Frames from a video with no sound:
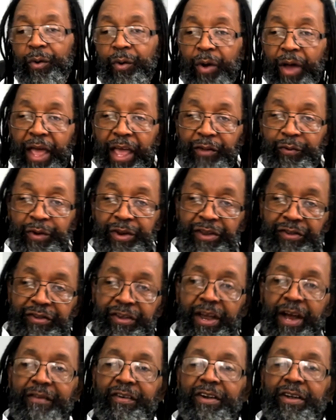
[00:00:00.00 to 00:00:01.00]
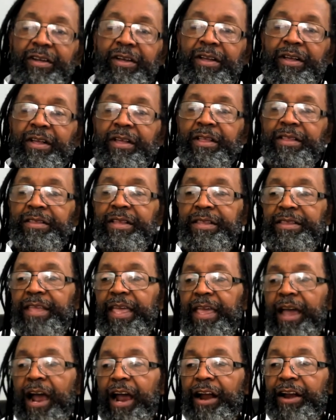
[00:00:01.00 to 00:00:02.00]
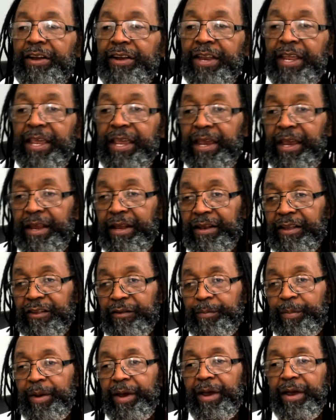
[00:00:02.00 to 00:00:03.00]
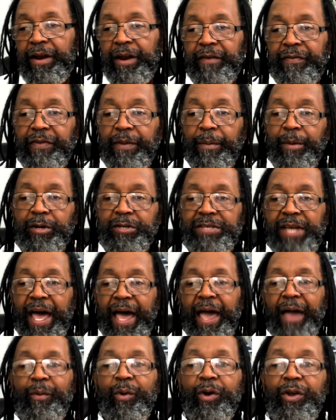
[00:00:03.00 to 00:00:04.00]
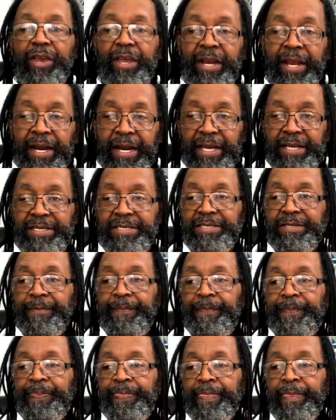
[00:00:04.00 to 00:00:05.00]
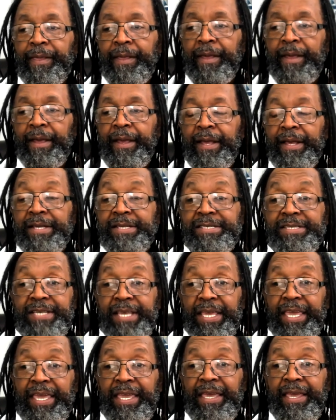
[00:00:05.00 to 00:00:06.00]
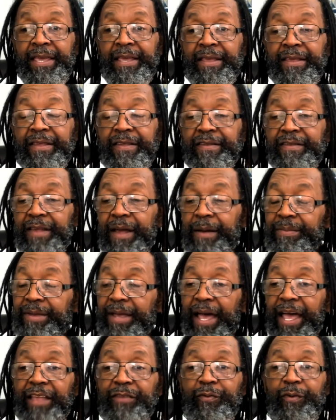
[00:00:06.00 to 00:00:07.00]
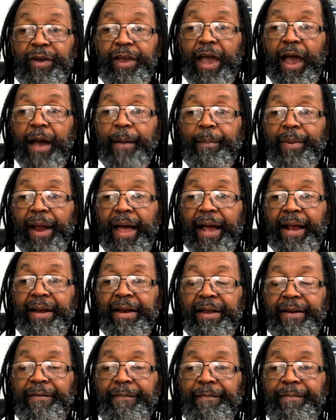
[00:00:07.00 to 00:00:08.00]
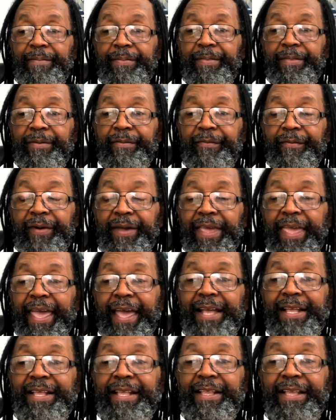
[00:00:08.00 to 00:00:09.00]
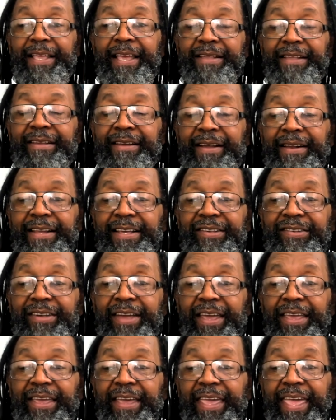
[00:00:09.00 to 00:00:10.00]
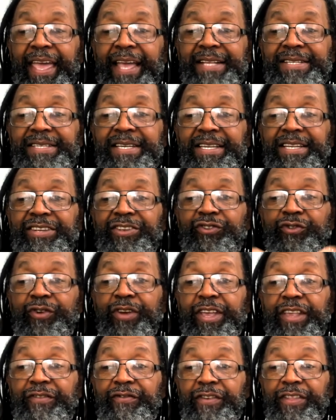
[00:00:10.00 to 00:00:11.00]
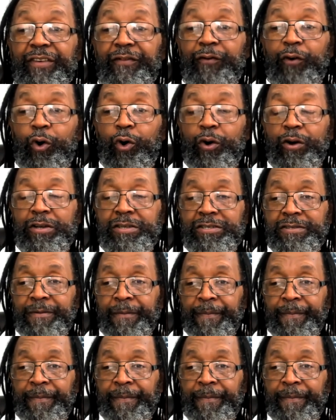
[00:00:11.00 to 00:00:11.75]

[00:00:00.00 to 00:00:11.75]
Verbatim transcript: as we discover that they are indeed the Spirit of the Most High working in us. See, sometimes we are blinded we can't, there's a cliche, you can't see the trees for the forest.